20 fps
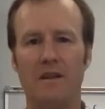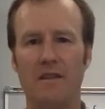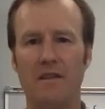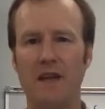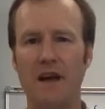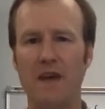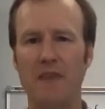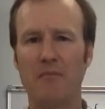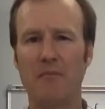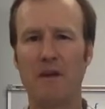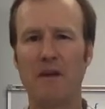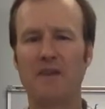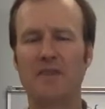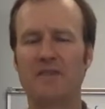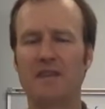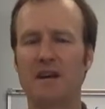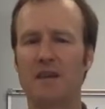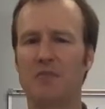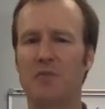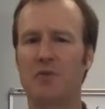That might
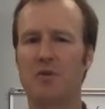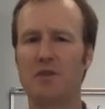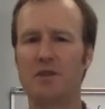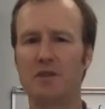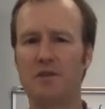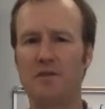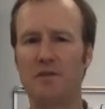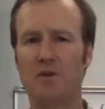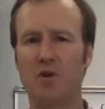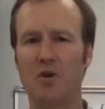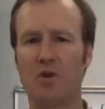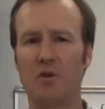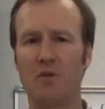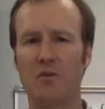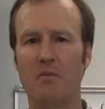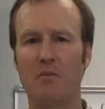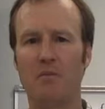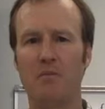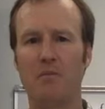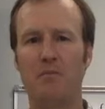sound more
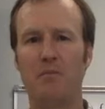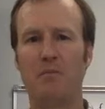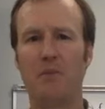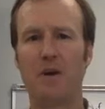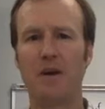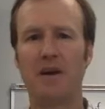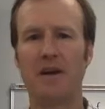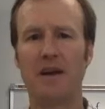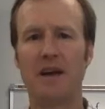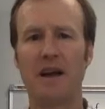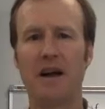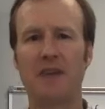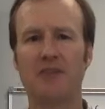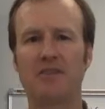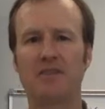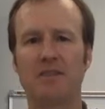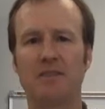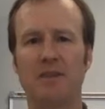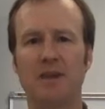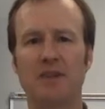difficult, but it
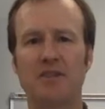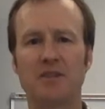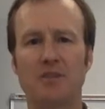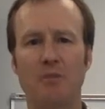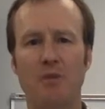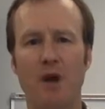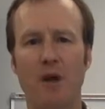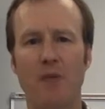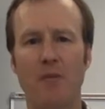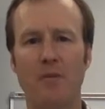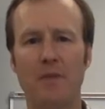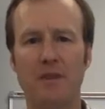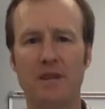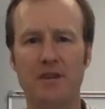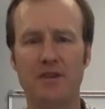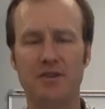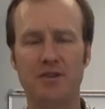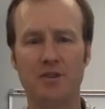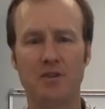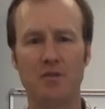actually makes the problem
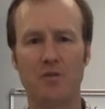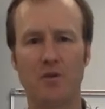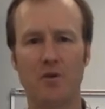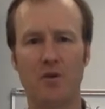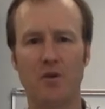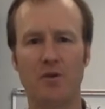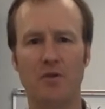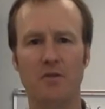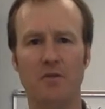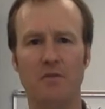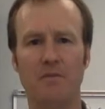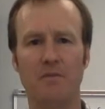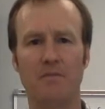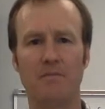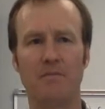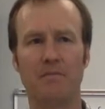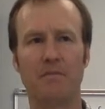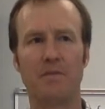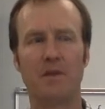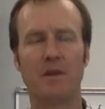easier for you.
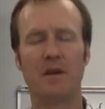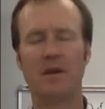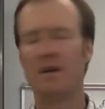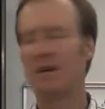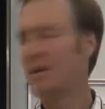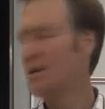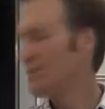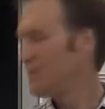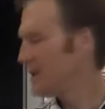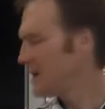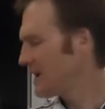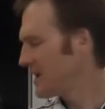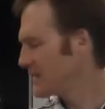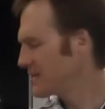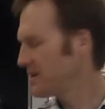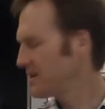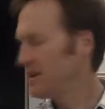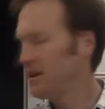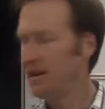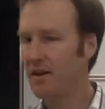
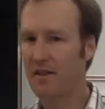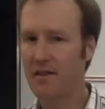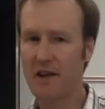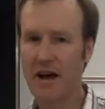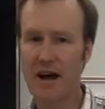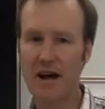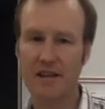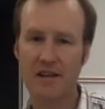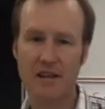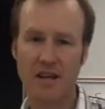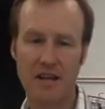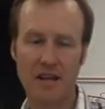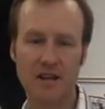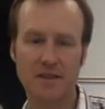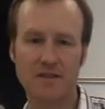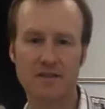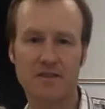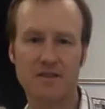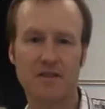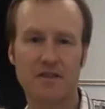Because in that
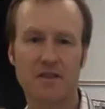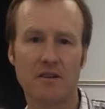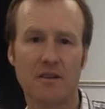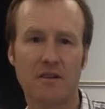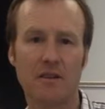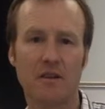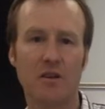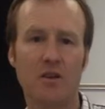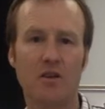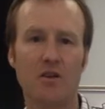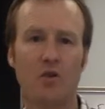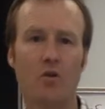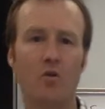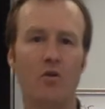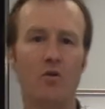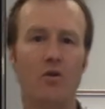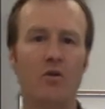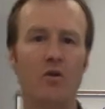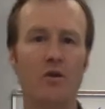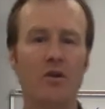case,
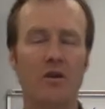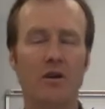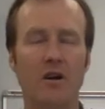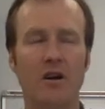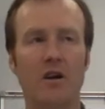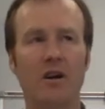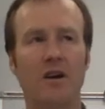your